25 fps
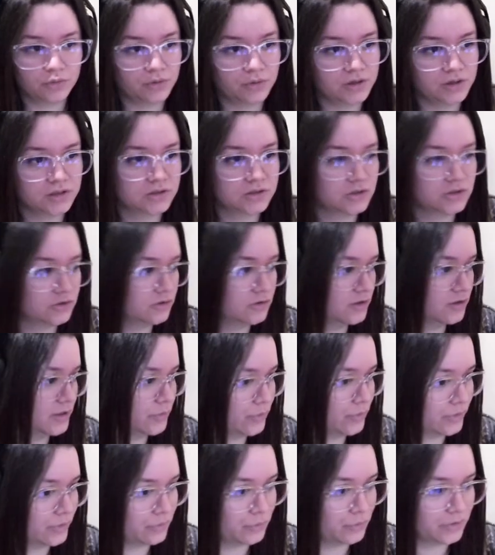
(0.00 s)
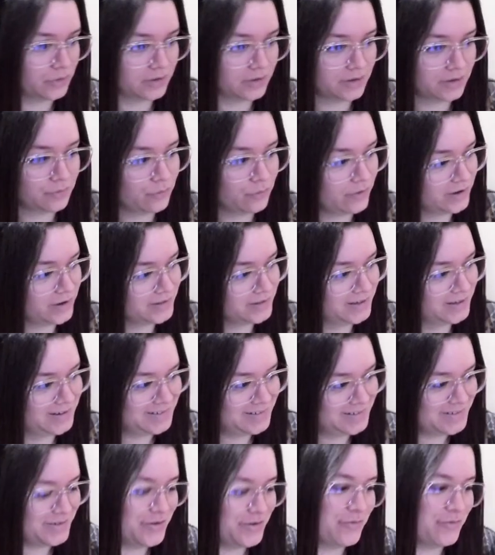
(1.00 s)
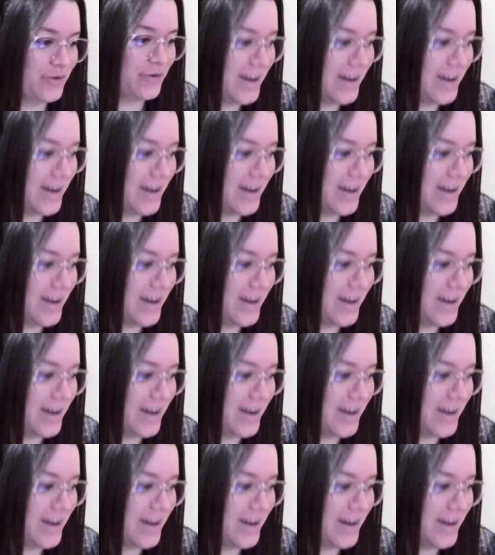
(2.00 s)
someone internal, and we're like, what?